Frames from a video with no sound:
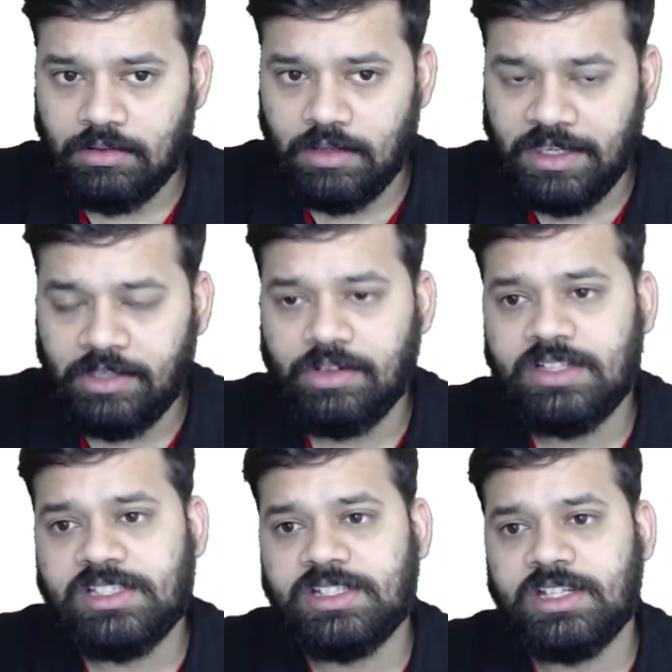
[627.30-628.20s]

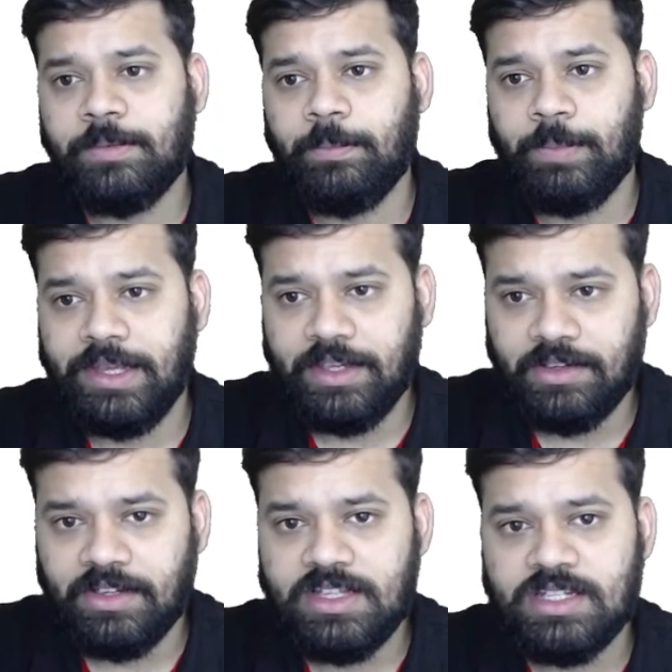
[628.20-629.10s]
interest, paying
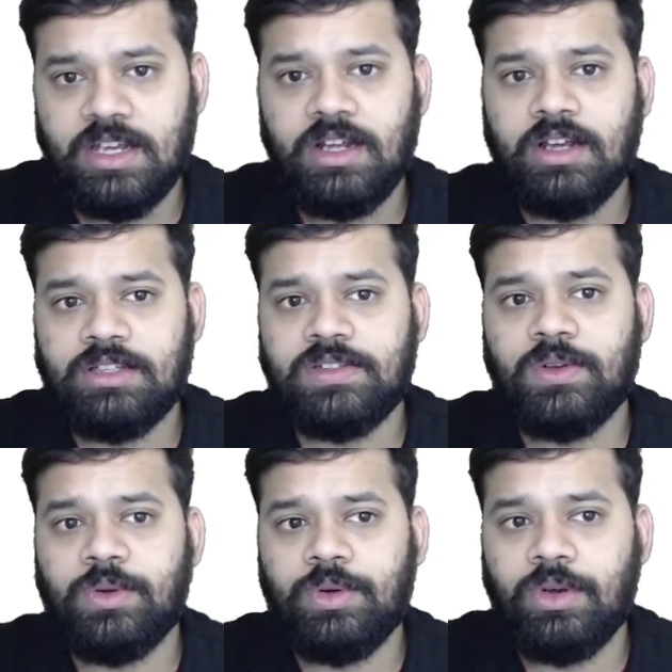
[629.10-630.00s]
interest.
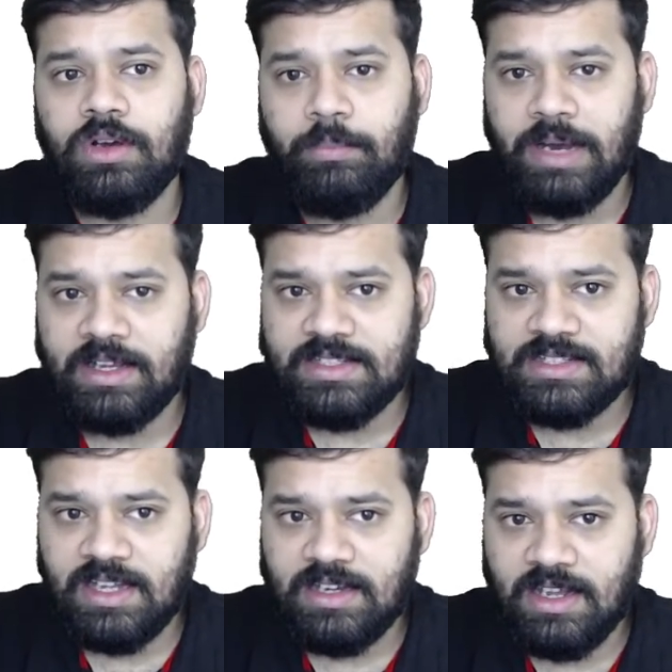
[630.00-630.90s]
So
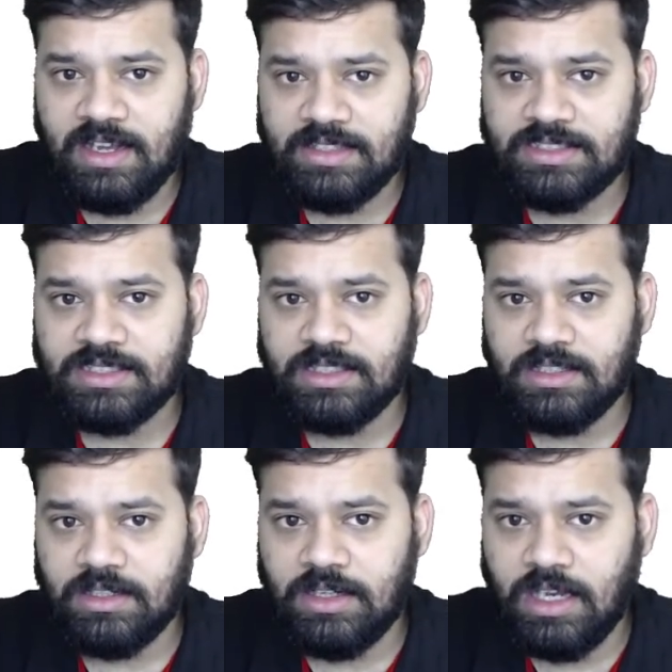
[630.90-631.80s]
Pakistan has
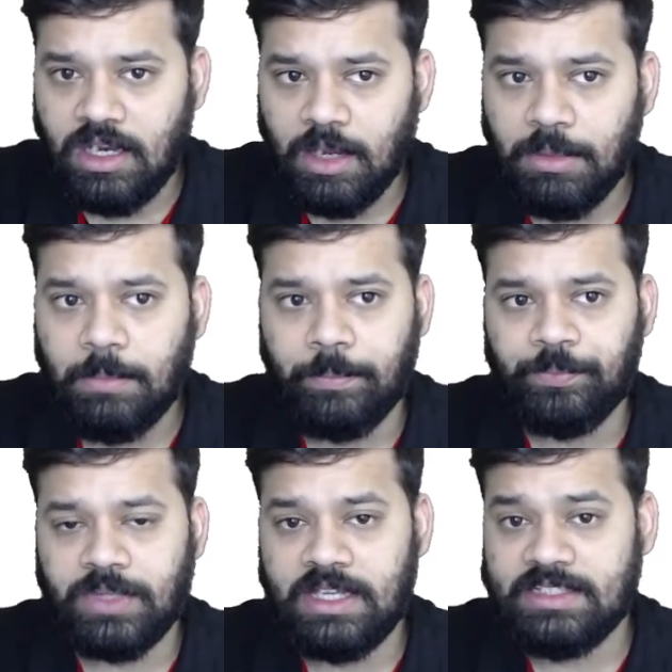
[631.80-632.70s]
come up.
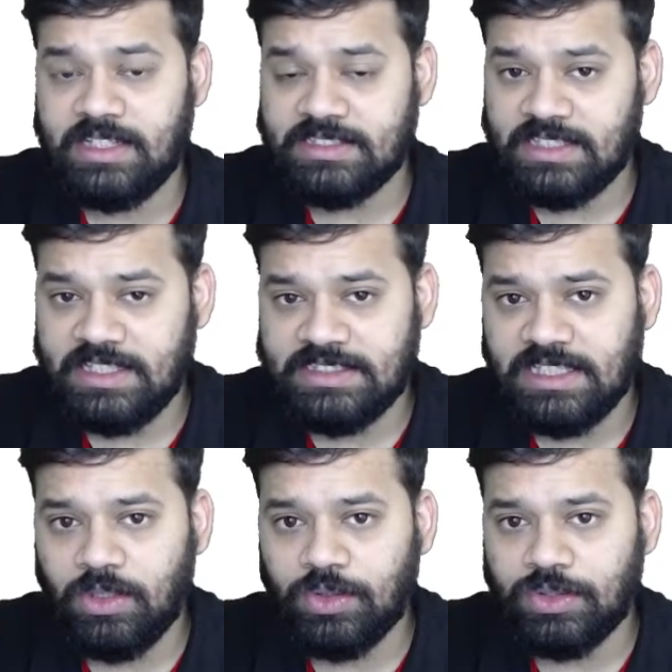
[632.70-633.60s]
It has raised
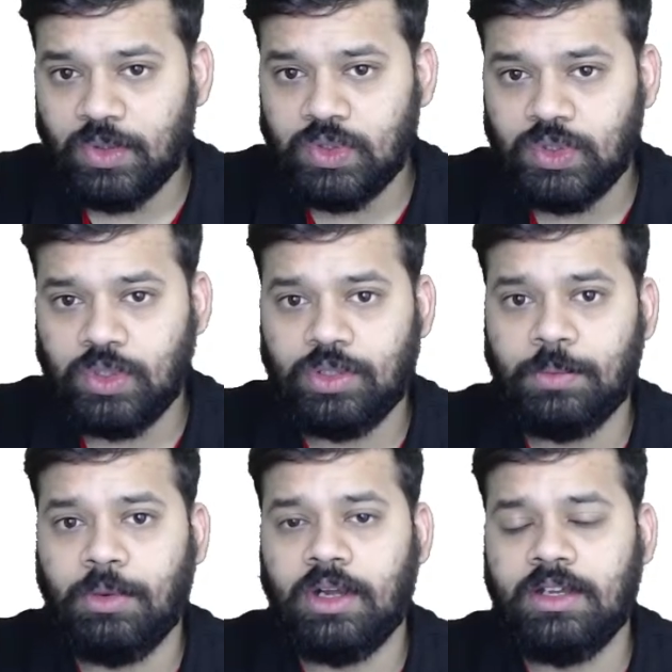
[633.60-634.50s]
loan through Sukuk
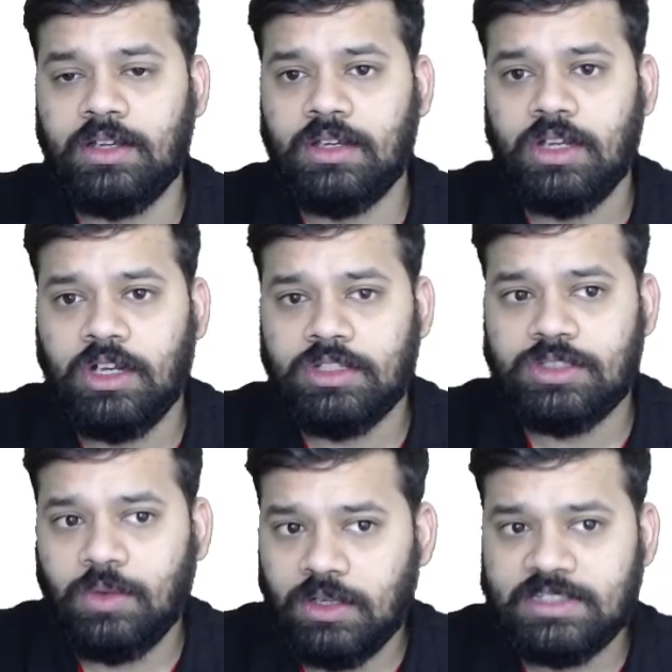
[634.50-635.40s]
bond.
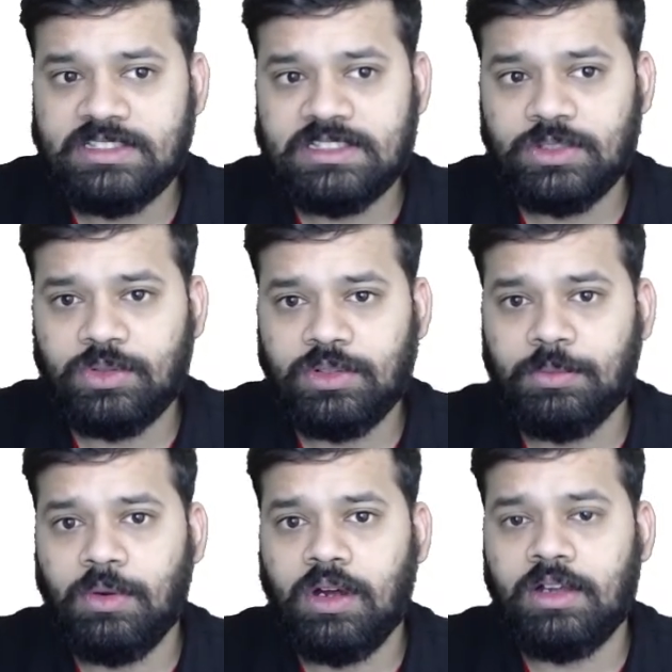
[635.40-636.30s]
So what is the Sukuk
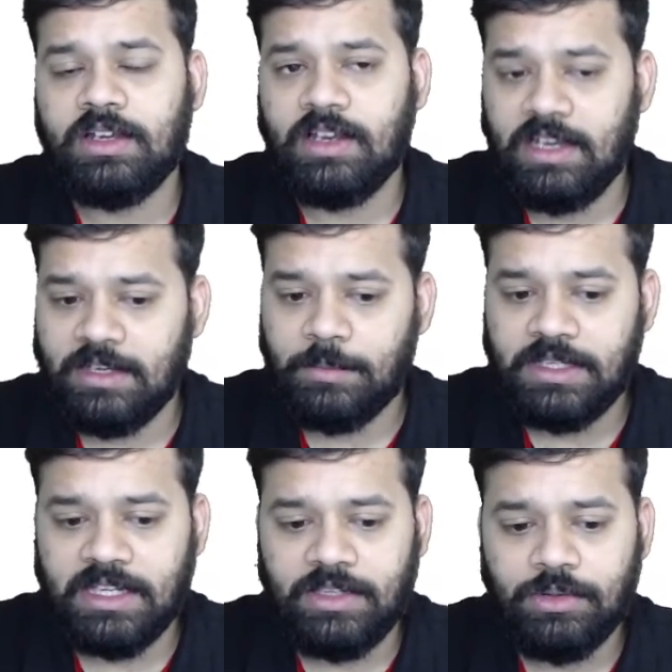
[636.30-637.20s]
bond? Let me
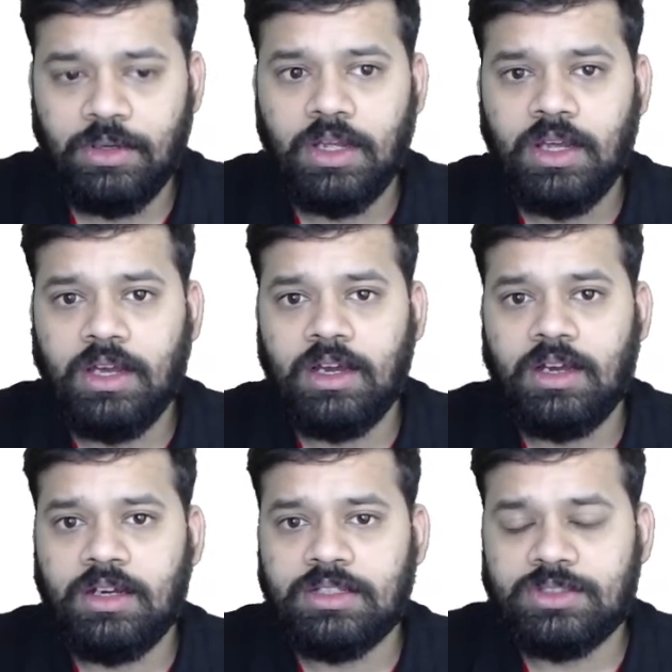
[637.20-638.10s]
tell you.
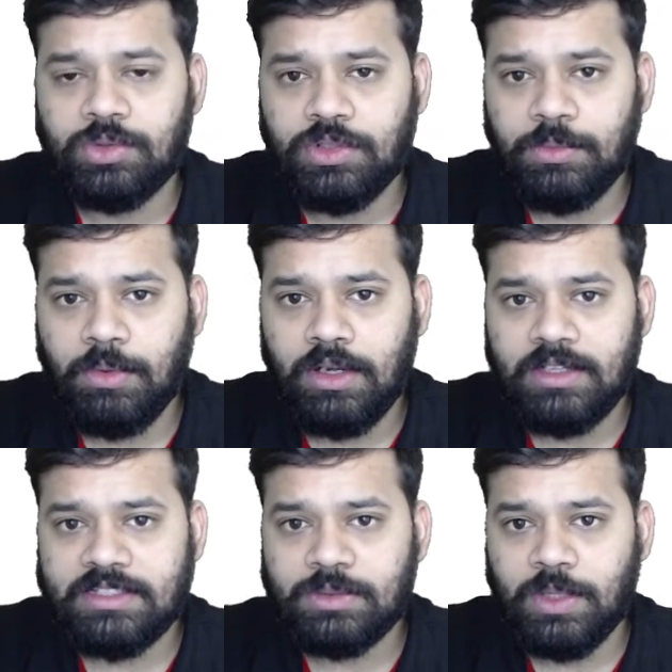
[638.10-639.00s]
Sukuk bond
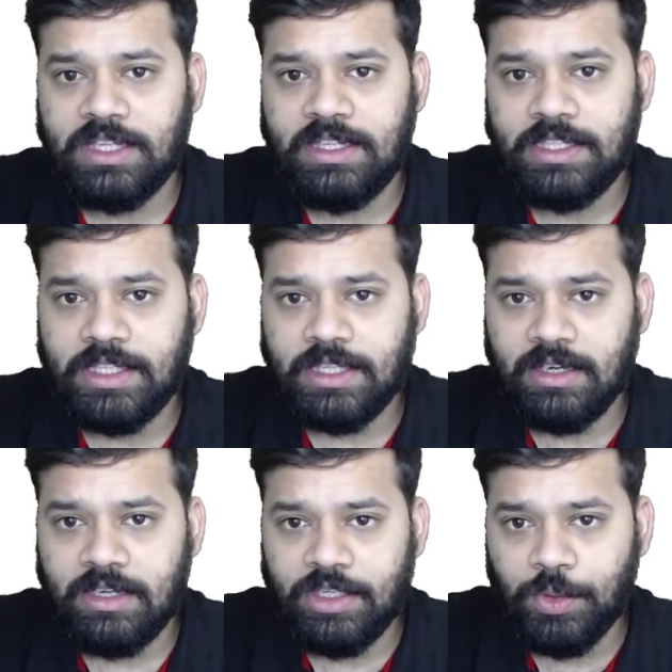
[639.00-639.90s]
is wherein
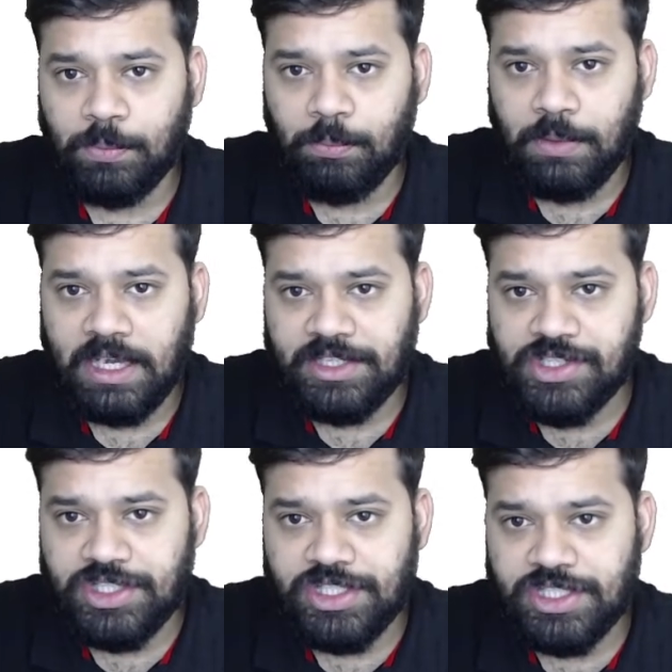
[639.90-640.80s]
you
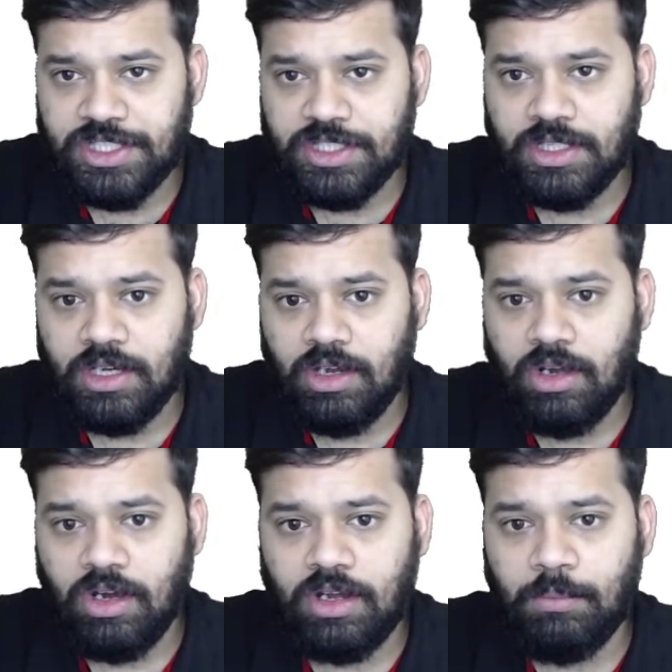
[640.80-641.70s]
pledge
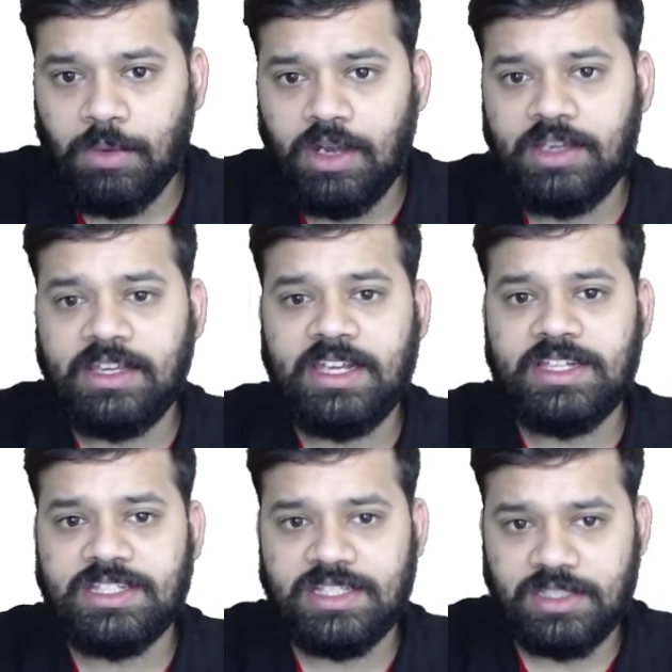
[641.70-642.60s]
or
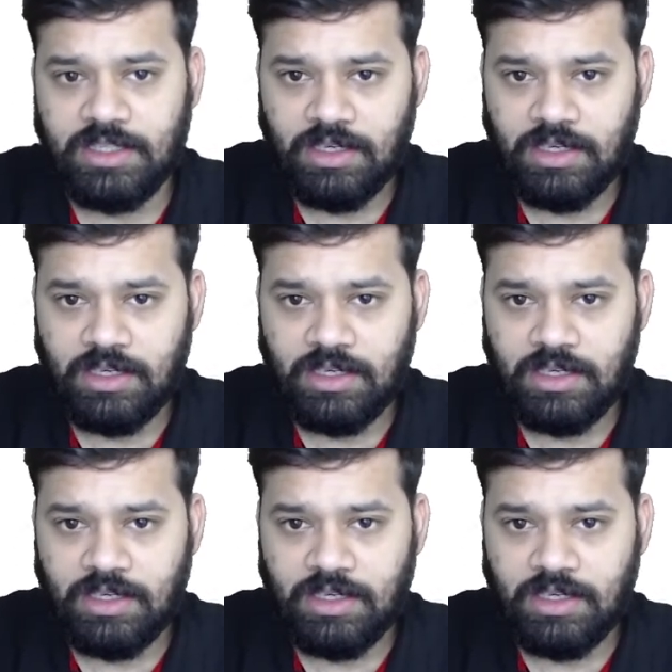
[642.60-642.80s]
mortgage